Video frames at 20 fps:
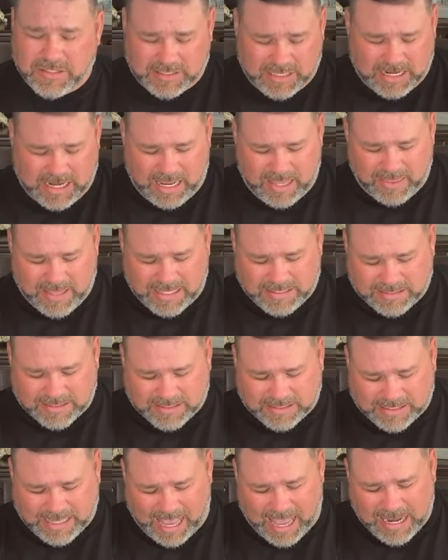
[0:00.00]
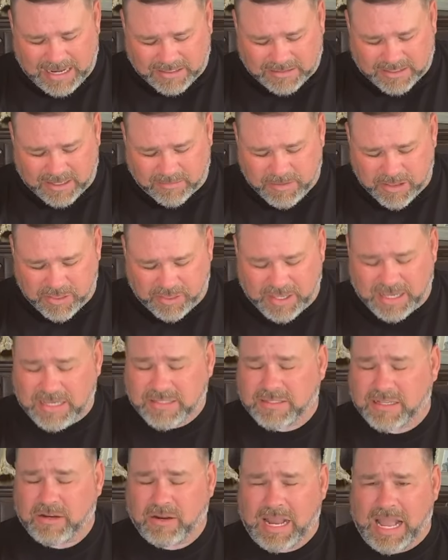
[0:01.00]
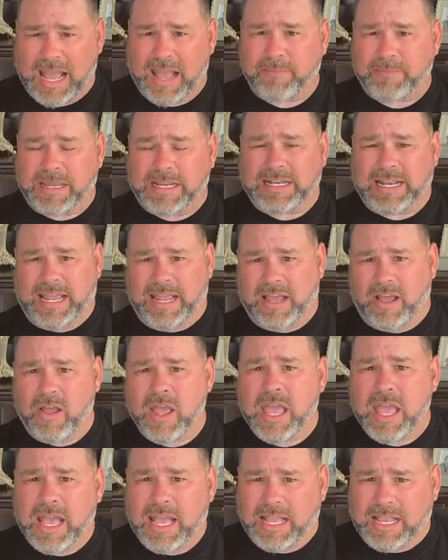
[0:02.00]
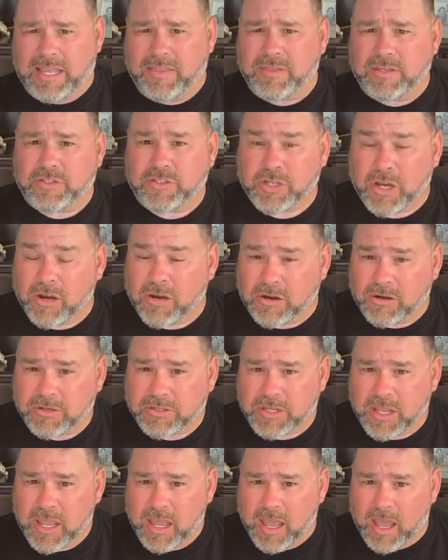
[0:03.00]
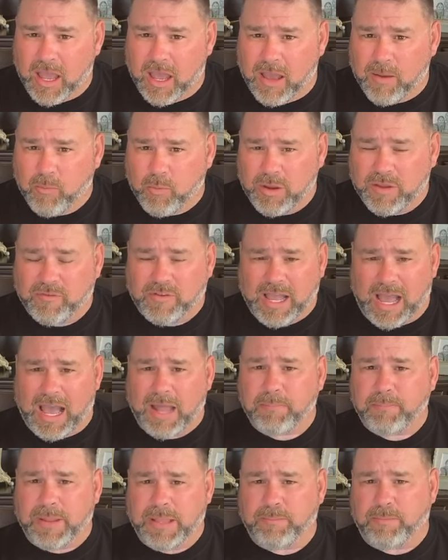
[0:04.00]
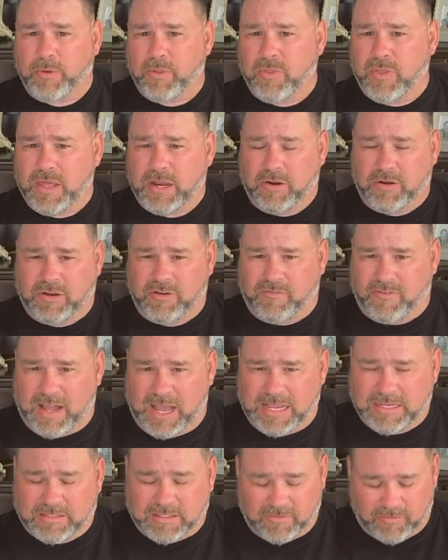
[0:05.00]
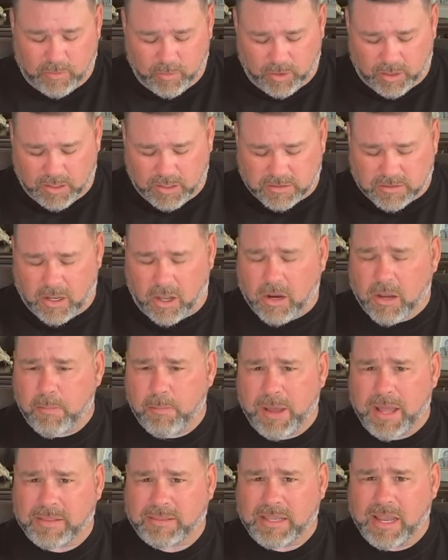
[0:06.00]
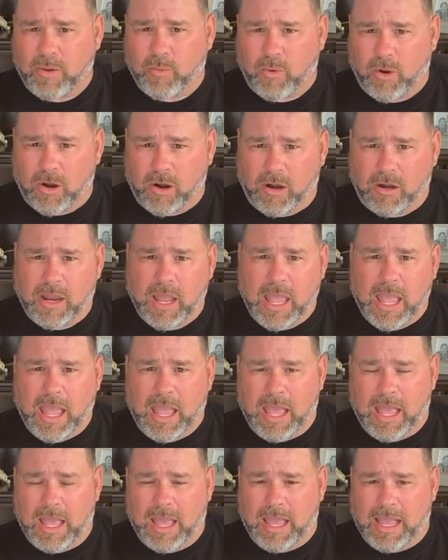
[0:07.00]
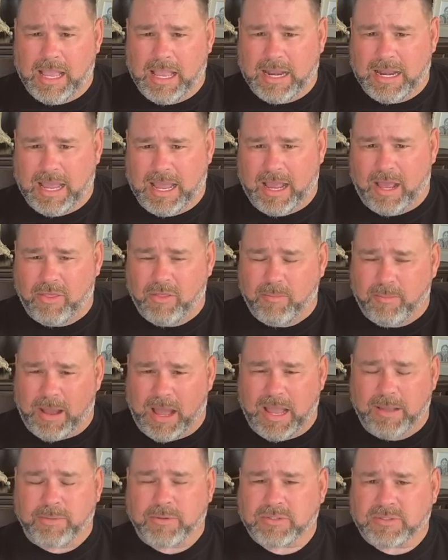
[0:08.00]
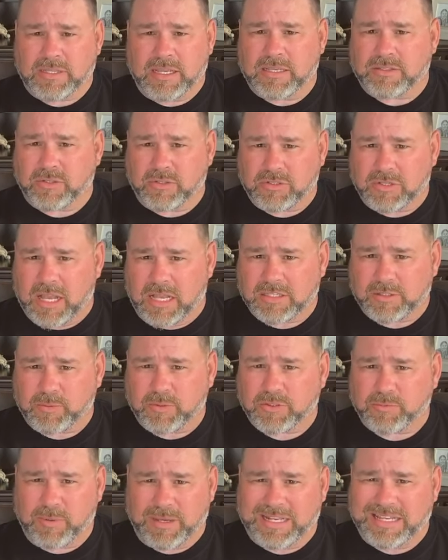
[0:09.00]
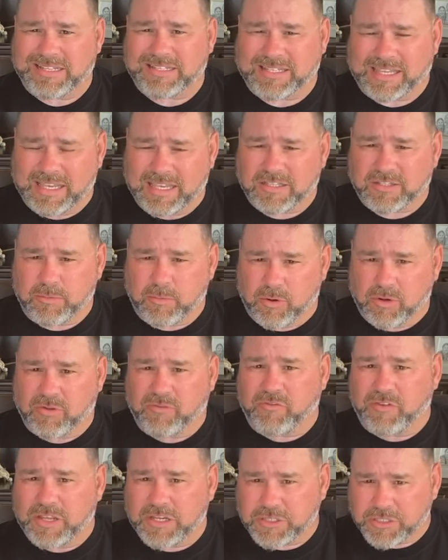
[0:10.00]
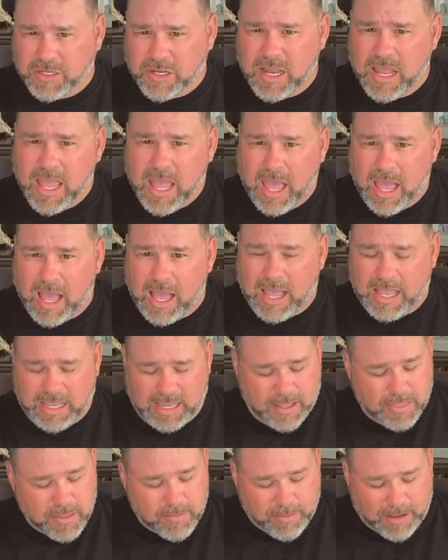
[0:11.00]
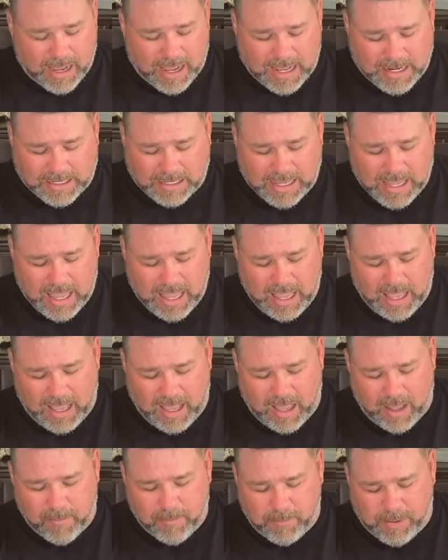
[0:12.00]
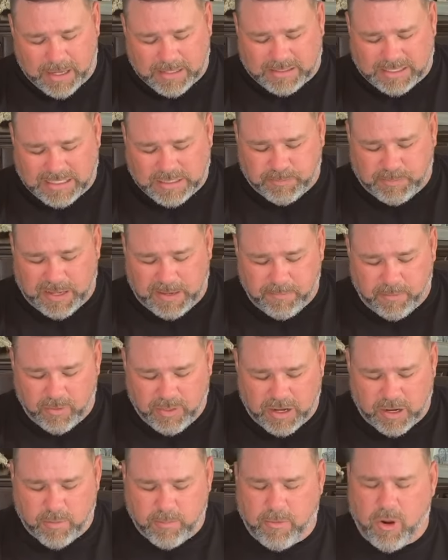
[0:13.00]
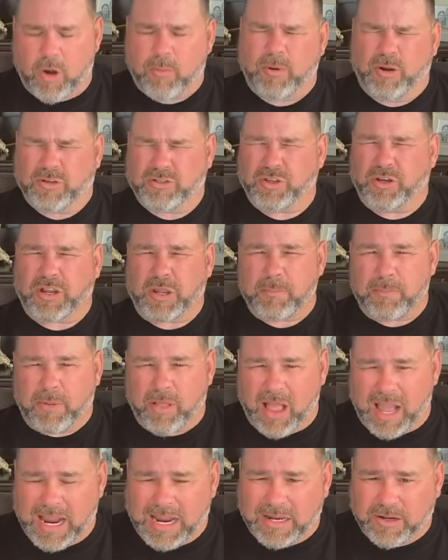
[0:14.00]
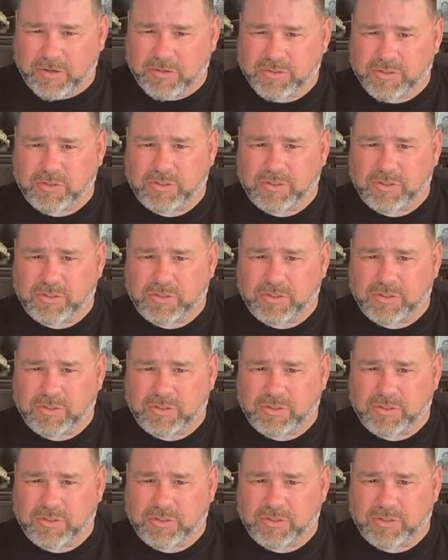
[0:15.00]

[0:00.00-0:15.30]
And, and that's kind of some of the things that are happening now in the church. Um, we've got people that are divisive, and we're going to talk about that word uh, and how the Bible says there's not supposed to be any schism or division uh, in the body. Um, but these people that are murmurers, they're complainers.